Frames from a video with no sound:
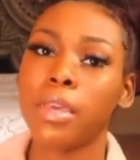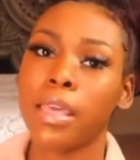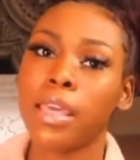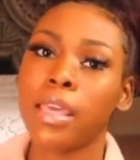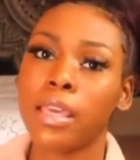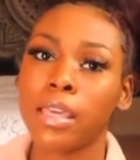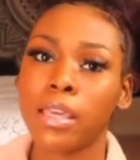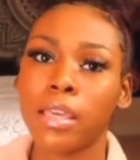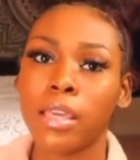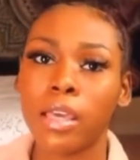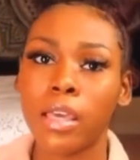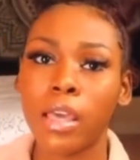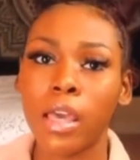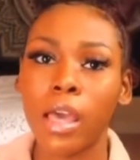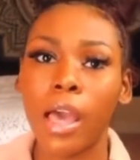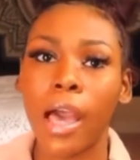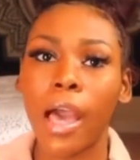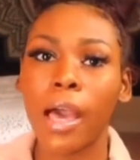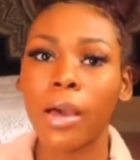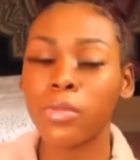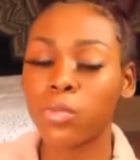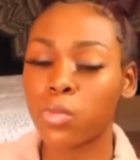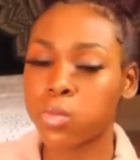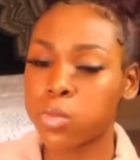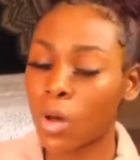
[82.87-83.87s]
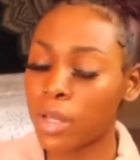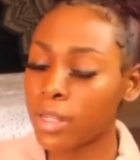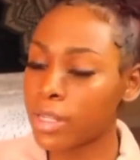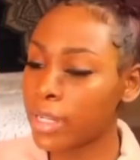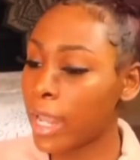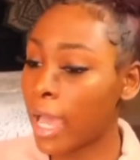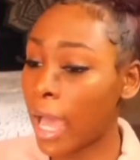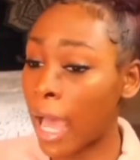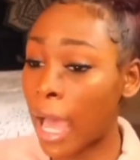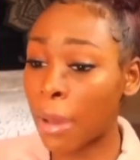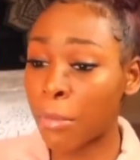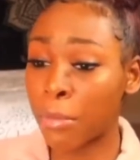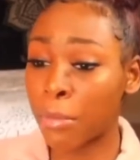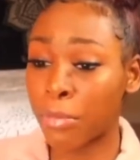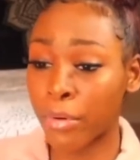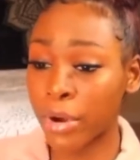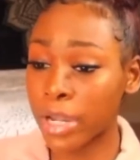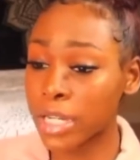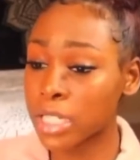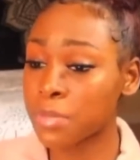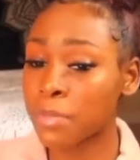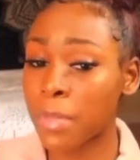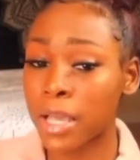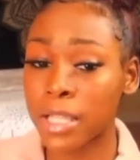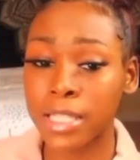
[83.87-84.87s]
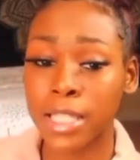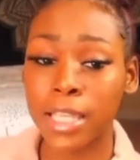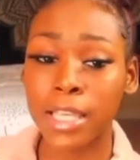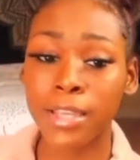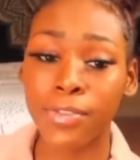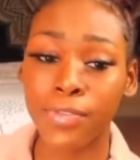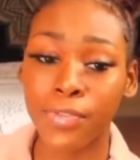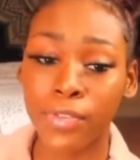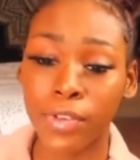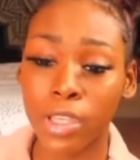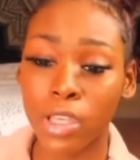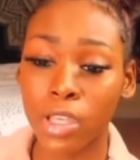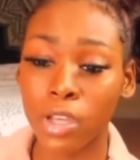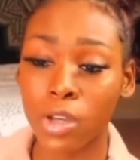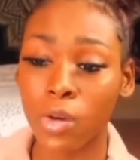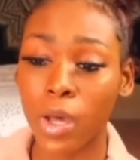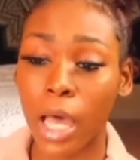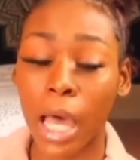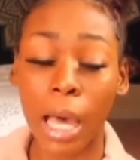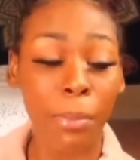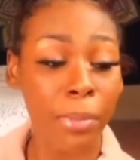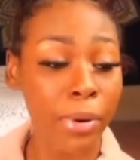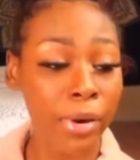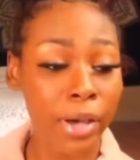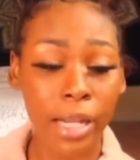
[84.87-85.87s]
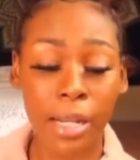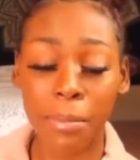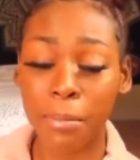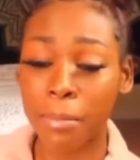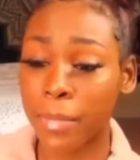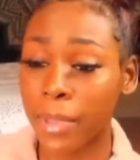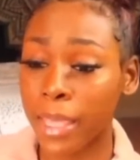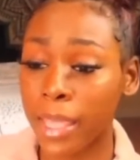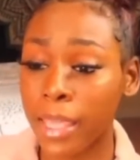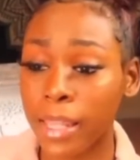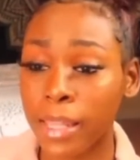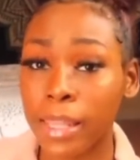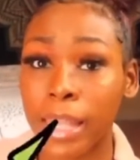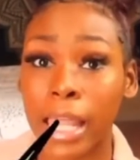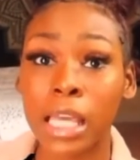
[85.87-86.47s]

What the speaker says: me? When I brush my teeth for you, I put a mint.